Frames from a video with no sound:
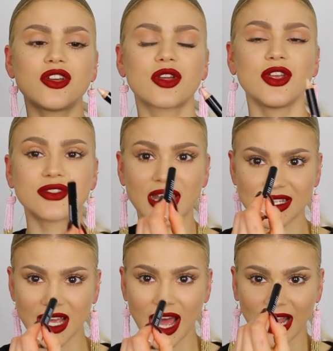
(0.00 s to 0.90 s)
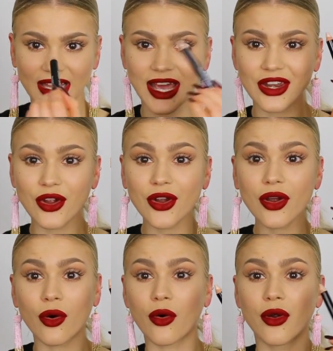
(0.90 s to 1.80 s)
You can use it as a
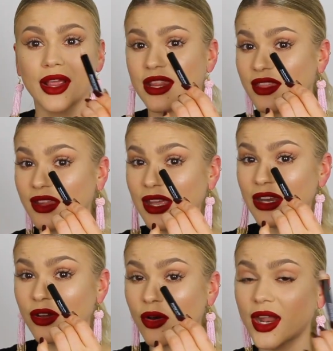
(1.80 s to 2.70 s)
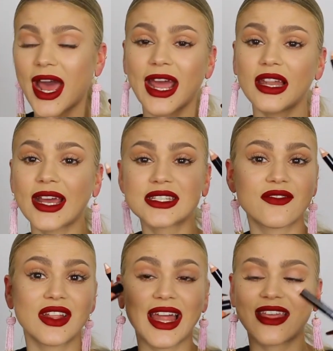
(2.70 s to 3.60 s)
highlighter or in inner corner highlight,
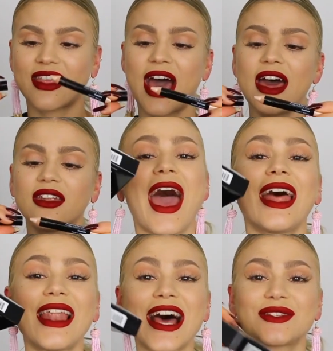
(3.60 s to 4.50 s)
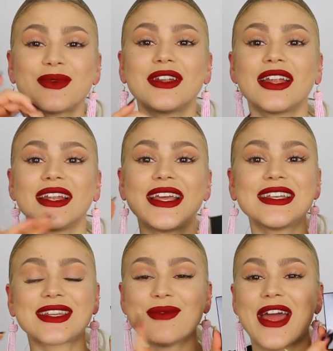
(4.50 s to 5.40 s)
something like that. And last but not
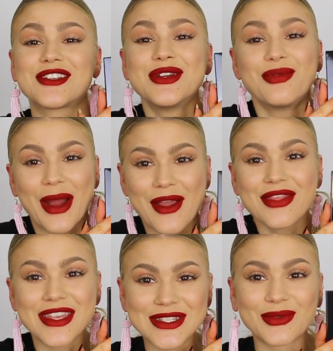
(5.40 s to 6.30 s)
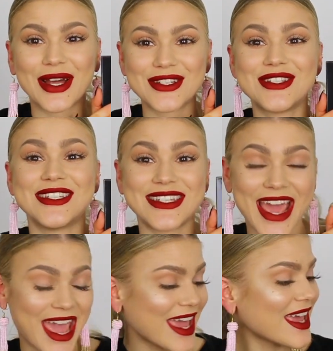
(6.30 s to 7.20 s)
least, I'm actually wearing this one
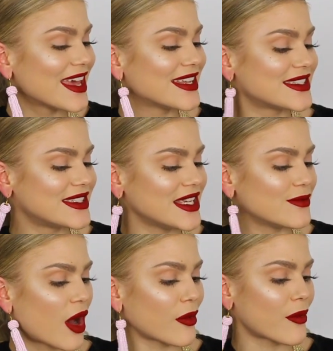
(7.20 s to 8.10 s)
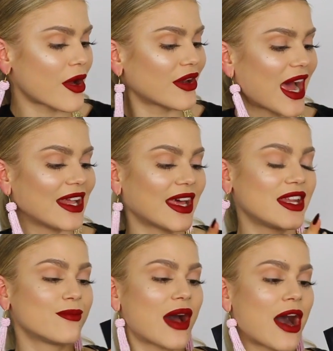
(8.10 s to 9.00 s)
today. It is the Bobbi Brown
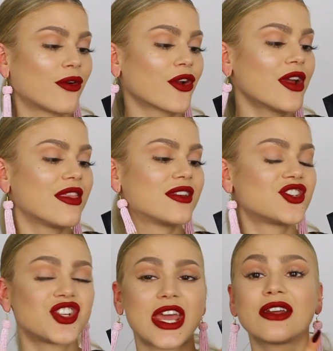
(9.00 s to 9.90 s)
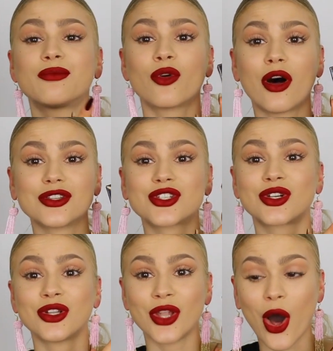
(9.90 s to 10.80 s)
highlighting powder in the shade Bronze
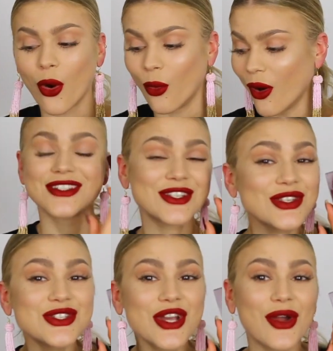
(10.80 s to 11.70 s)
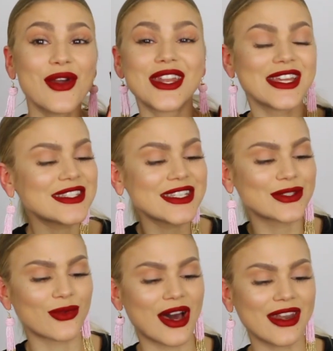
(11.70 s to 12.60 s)
Glow. Just to show you, it is
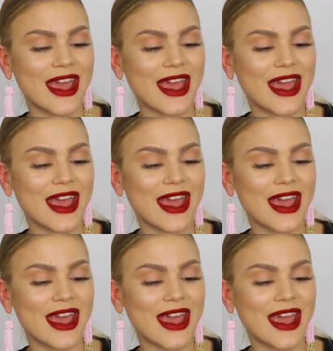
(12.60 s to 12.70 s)
this one.